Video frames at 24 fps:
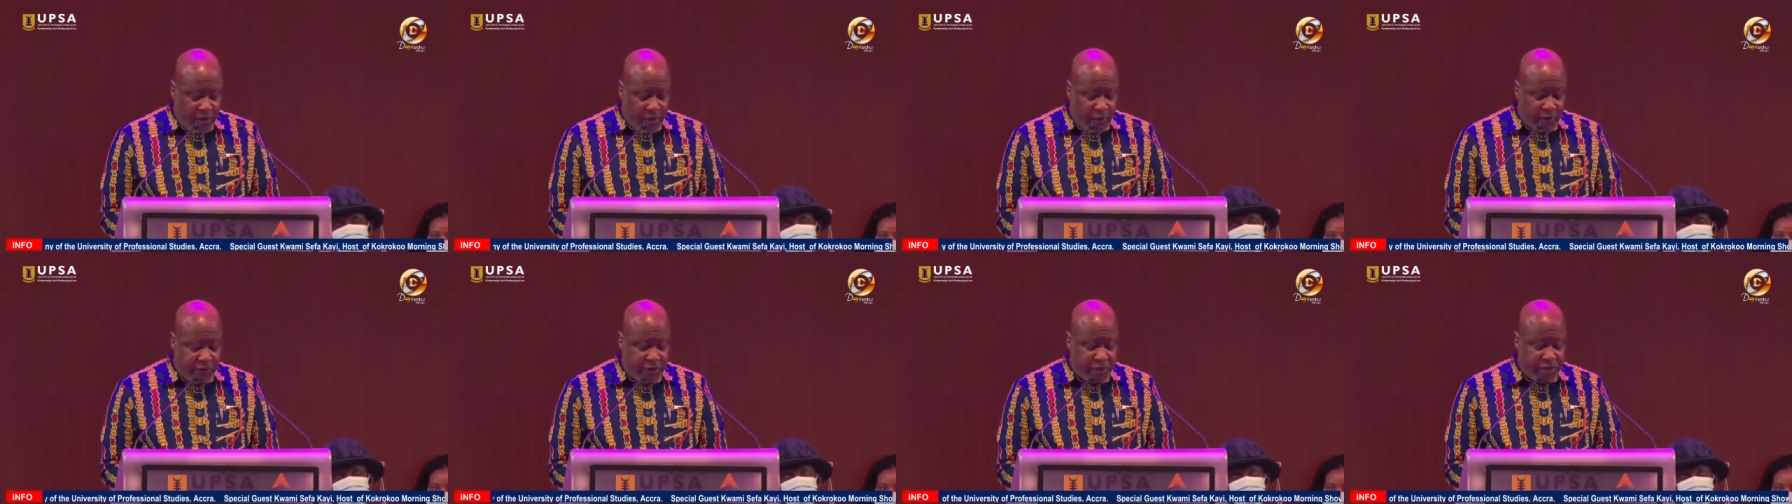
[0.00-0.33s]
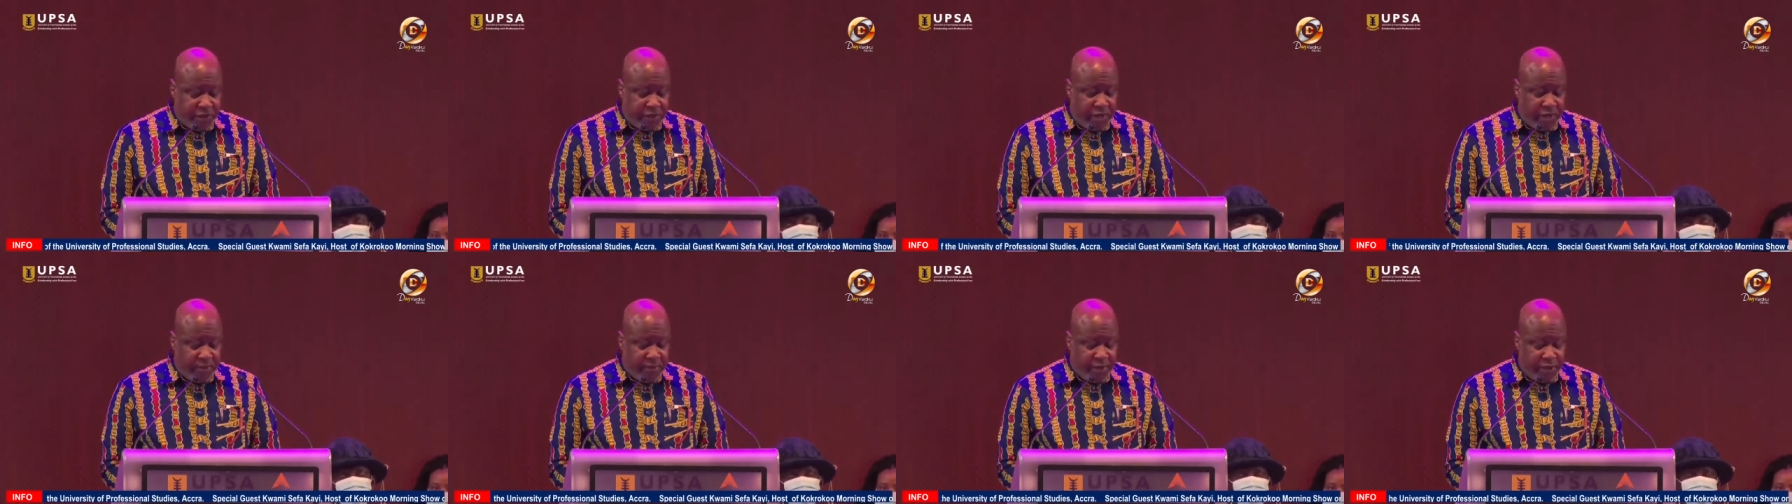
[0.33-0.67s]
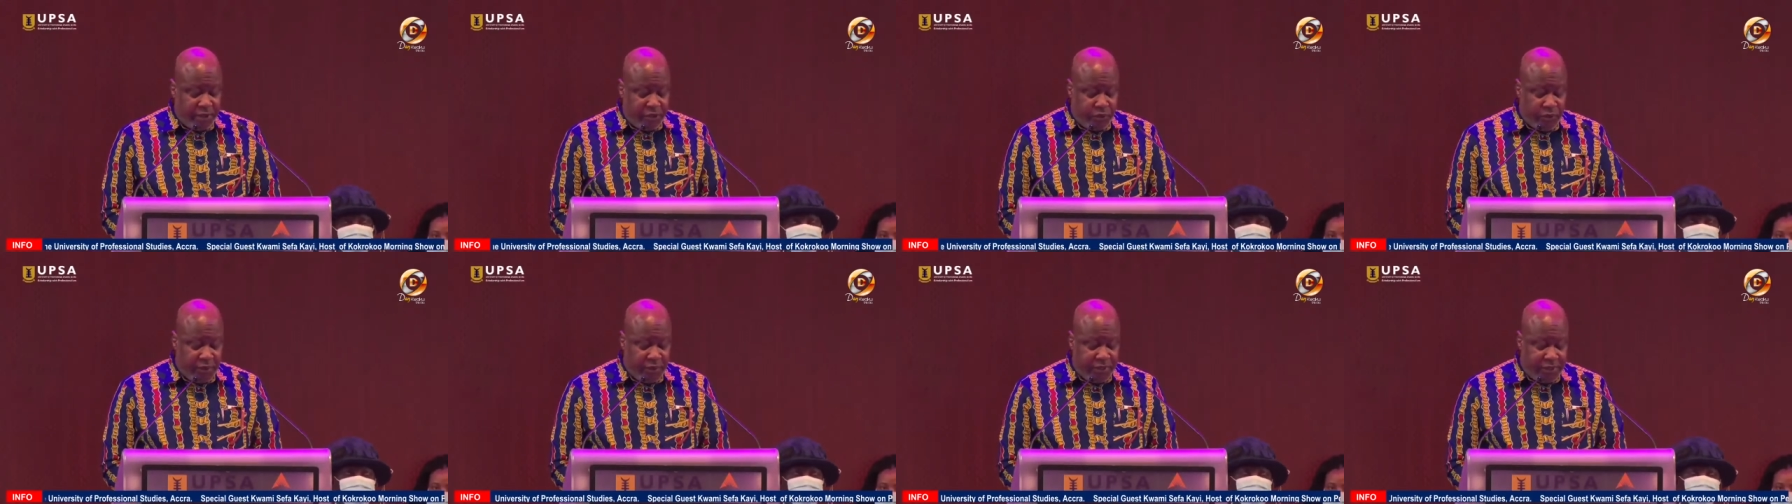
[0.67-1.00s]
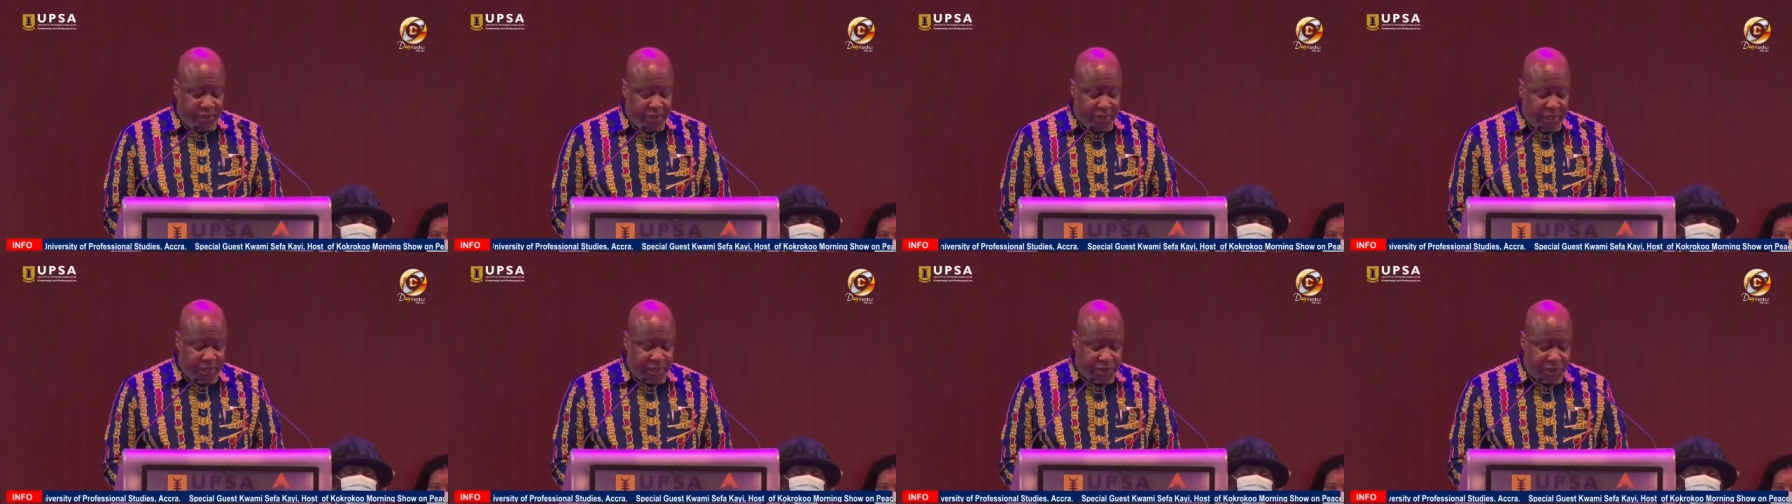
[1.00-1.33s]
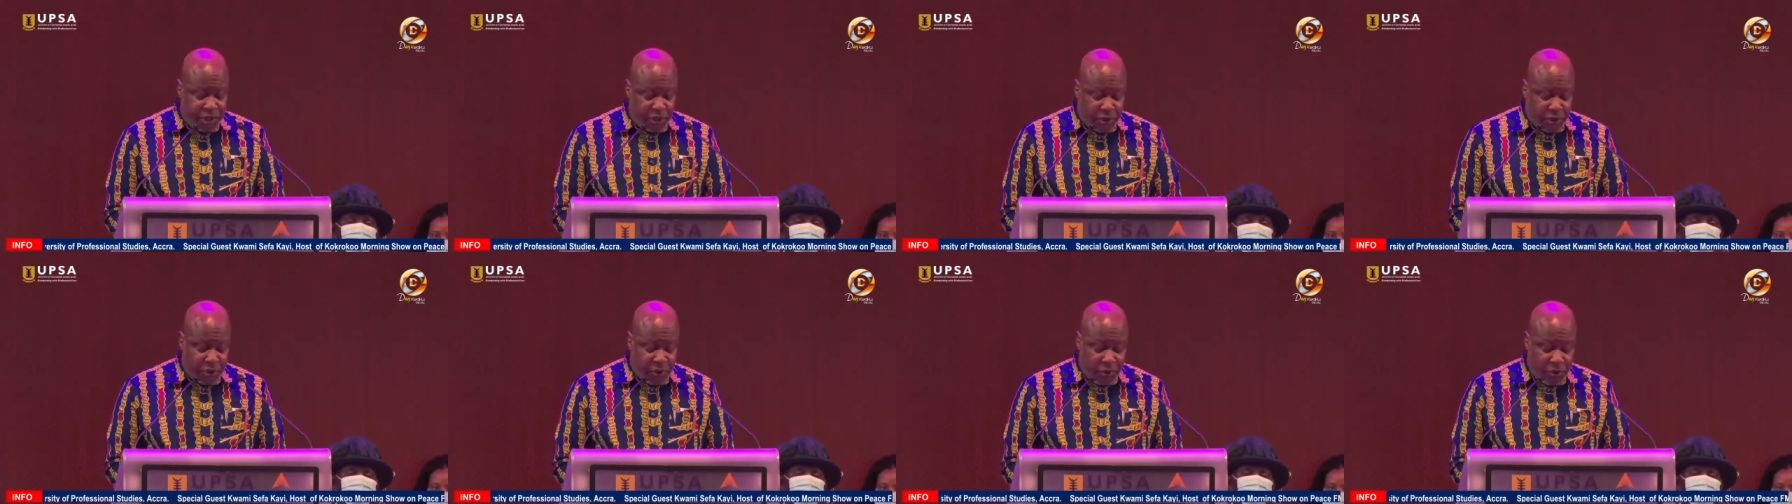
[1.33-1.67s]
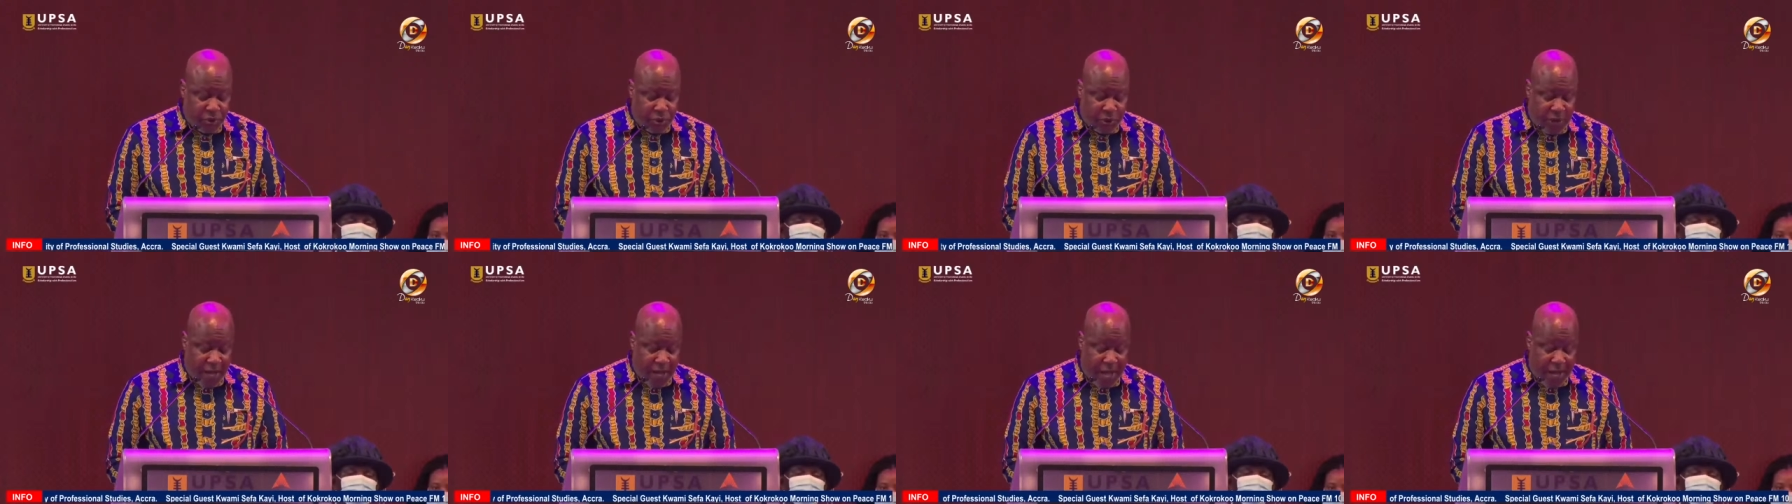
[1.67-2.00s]
Dr. Chairman, 20 years
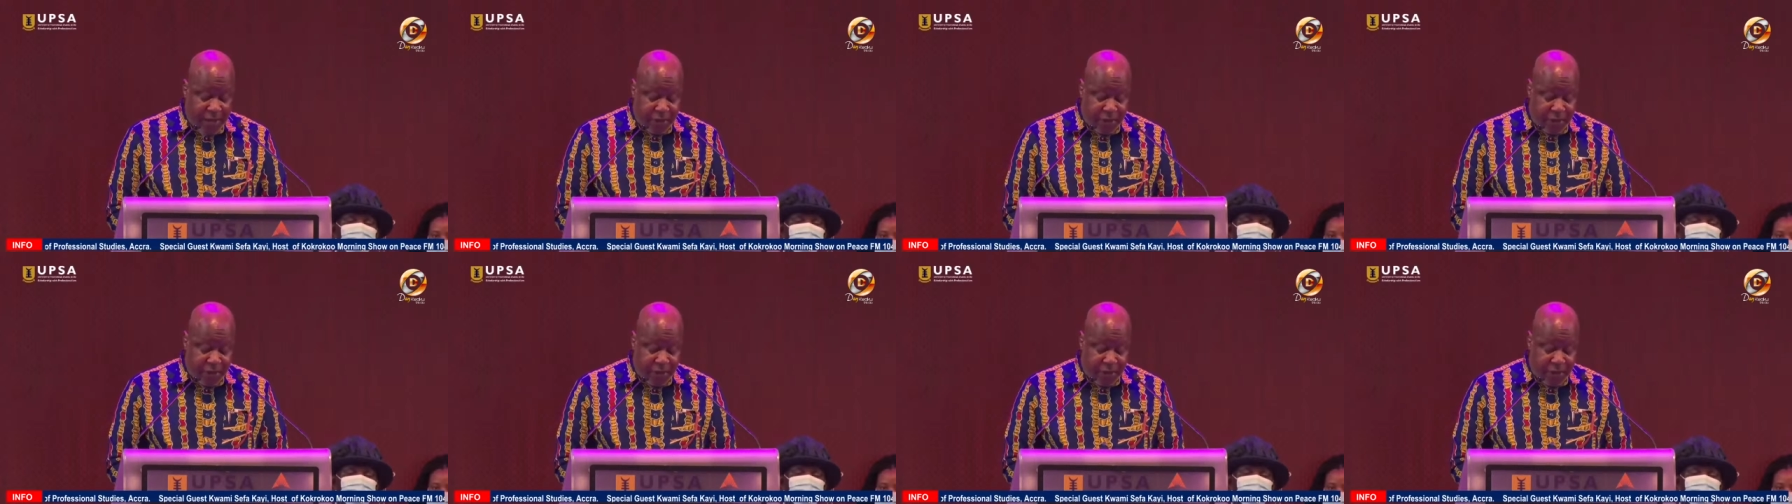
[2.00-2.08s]
ago